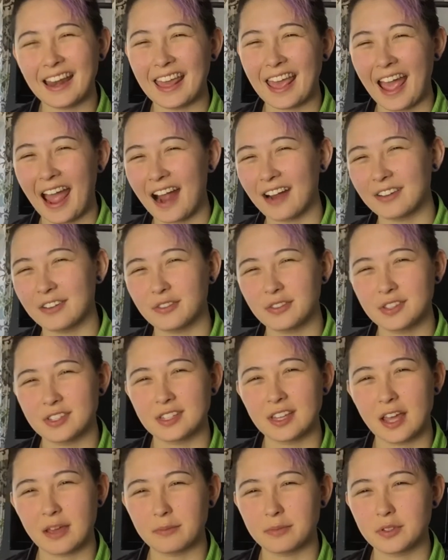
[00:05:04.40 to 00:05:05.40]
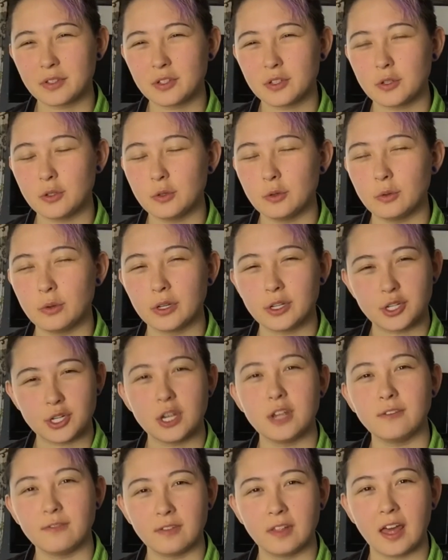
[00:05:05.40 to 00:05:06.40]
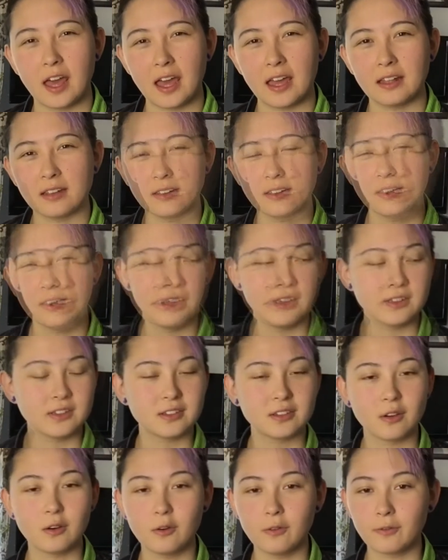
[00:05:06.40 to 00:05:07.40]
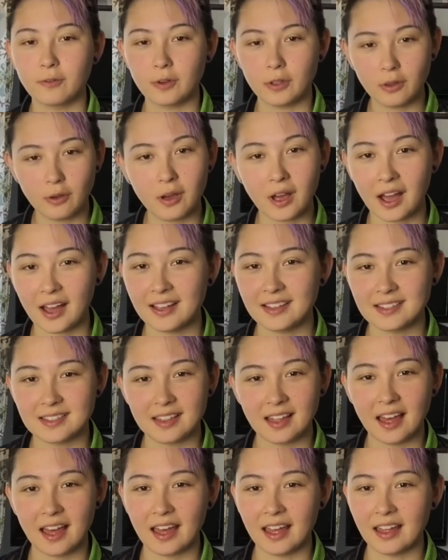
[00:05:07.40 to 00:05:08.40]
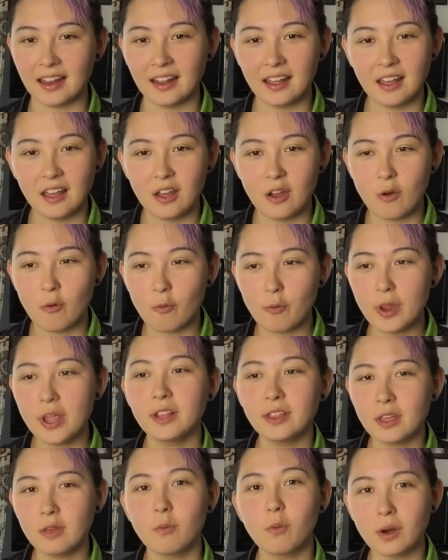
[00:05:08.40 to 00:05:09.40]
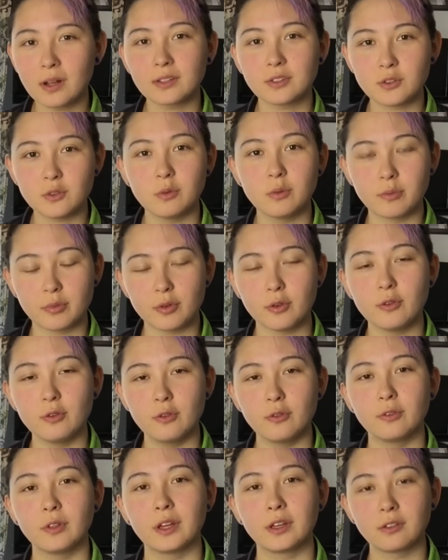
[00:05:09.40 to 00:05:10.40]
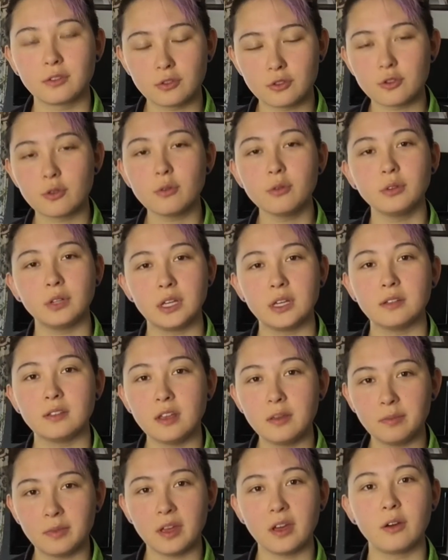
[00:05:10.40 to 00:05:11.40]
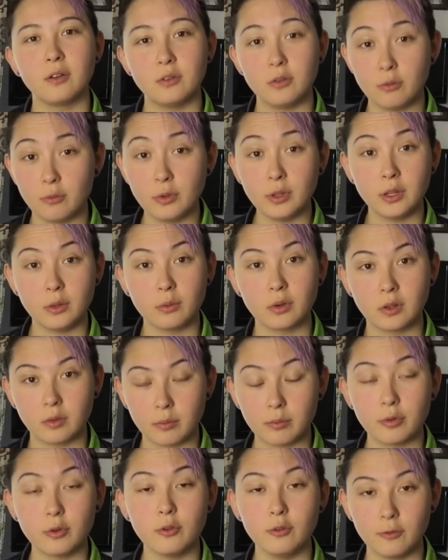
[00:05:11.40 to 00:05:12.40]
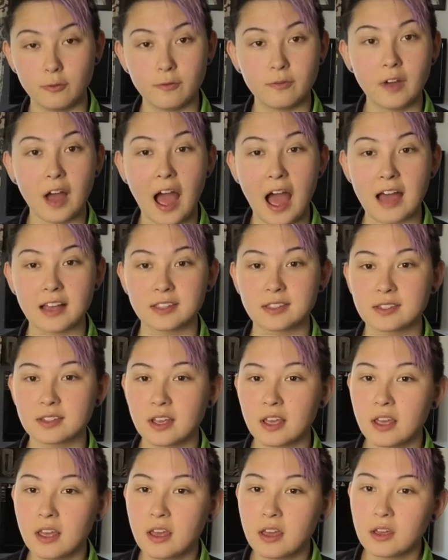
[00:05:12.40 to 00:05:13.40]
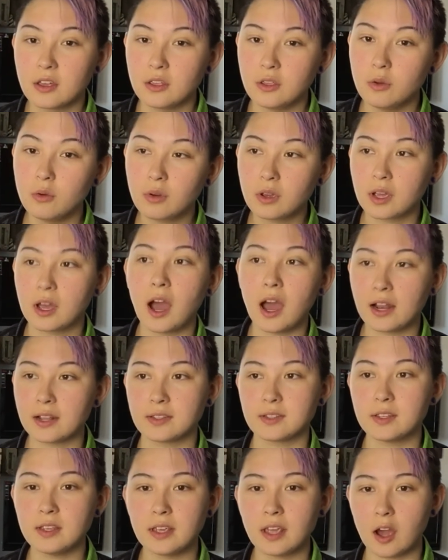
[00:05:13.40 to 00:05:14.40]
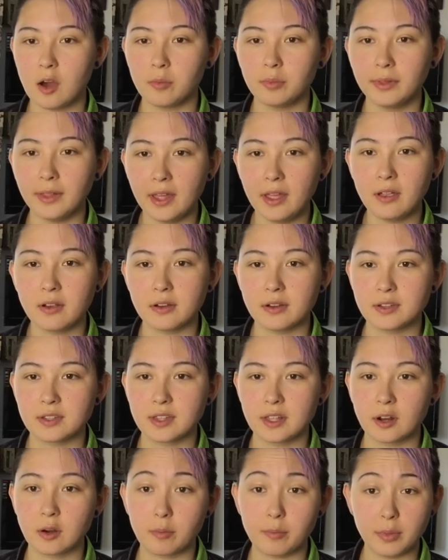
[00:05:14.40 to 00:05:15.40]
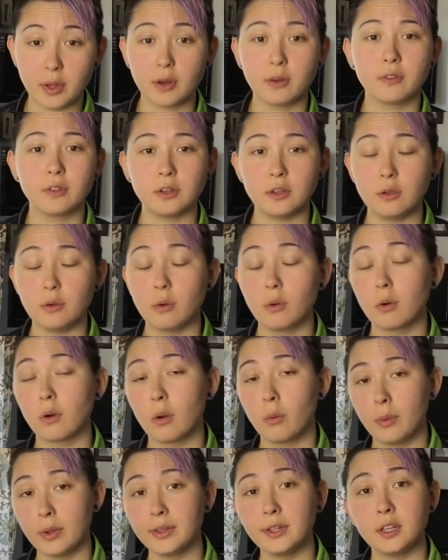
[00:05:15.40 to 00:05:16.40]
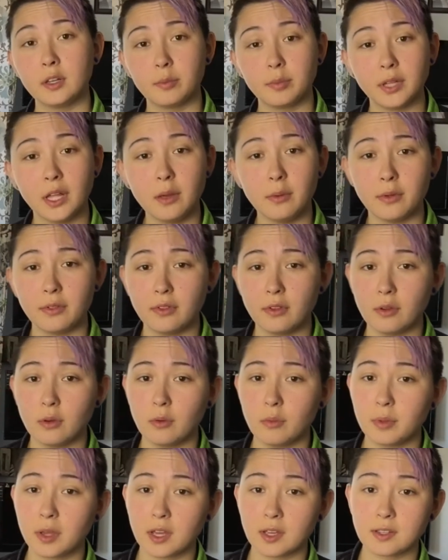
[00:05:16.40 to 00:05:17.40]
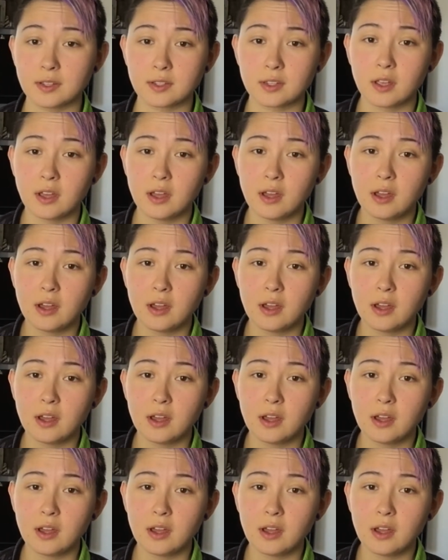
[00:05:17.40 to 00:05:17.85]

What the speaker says: any active steps to achieve that. So for you guys that really want to improve, like truly, deep down, you really want to improve fast, you gotta seek out players that are better than you, who are willing to play with you, because